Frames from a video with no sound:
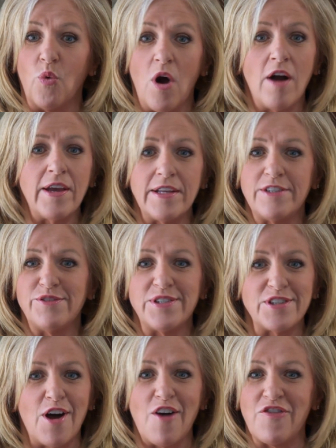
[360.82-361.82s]
walk into
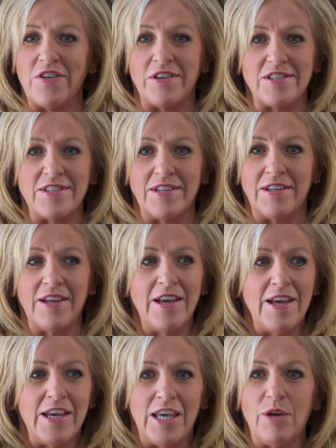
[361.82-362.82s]
his office, and
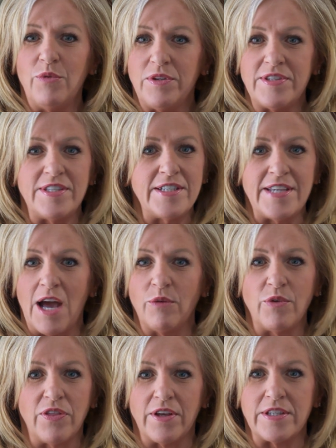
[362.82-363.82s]
he would sit
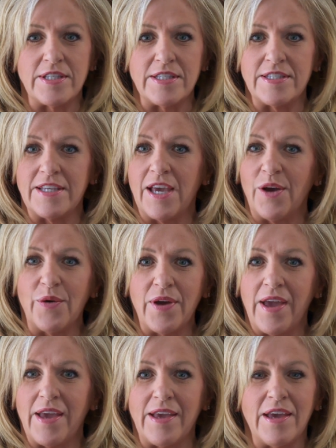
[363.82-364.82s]
down with us and say,
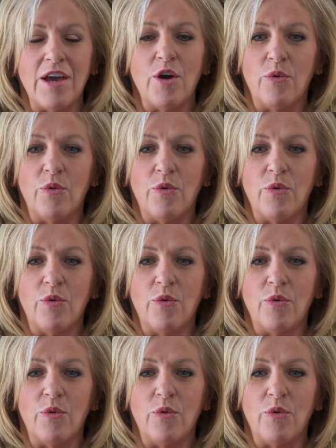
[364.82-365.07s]
okay,